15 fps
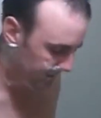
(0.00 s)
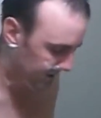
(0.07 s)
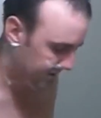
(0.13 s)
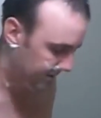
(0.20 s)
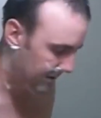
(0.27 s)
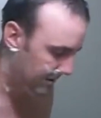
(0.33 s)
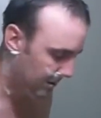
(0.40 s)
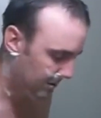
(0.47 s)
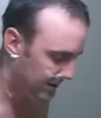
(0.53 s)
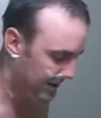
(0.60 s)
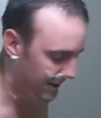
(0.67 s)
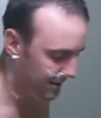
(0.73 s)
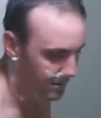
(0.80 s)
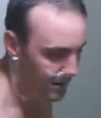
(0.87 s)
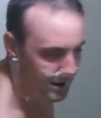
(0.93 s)
must be
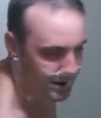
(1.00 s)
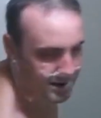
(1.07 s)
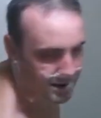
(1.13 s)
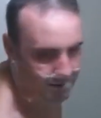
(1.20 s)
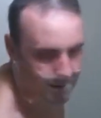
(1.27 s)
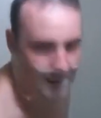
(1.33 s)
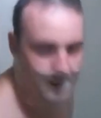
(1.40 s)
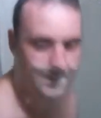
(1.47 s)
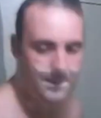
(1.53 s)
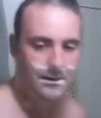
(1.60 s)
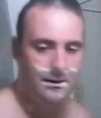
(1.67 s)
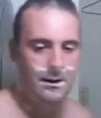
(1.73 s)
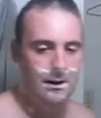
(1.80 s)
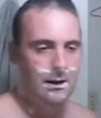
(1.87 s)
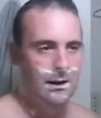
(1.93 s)
about 10 minutes, I'm guessing.